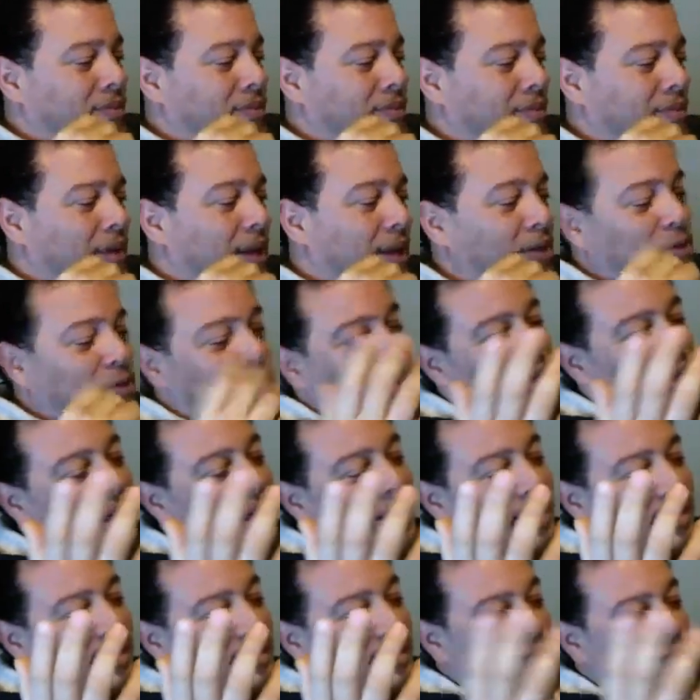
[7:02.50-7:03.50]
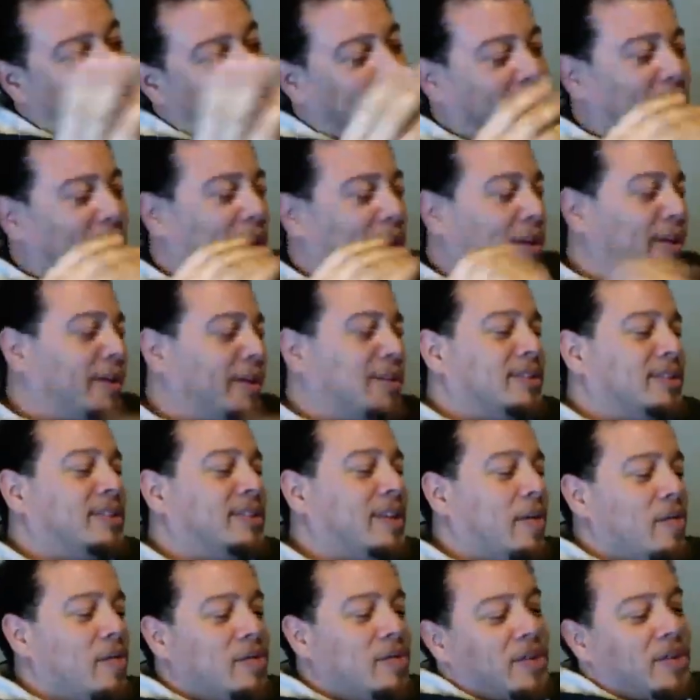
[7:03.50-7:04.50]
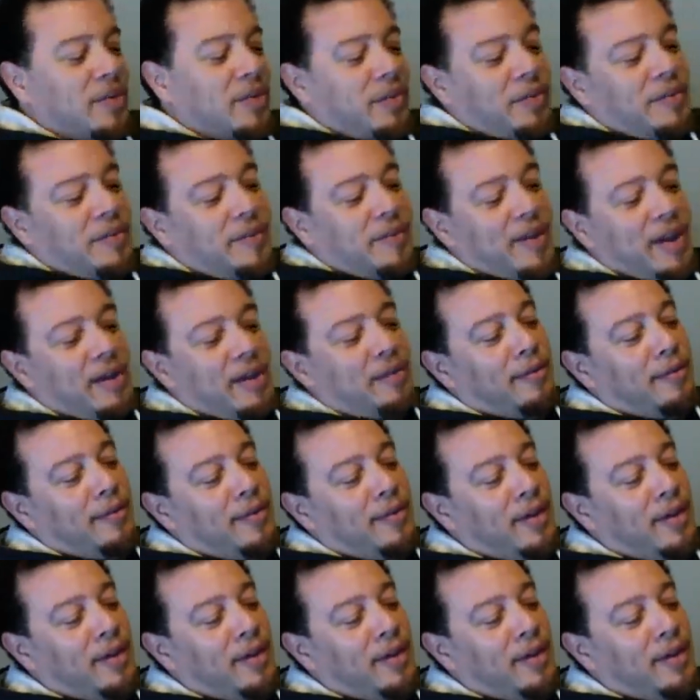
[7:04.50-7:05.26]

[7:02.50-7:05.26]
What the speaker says: that's what that is, with all the 775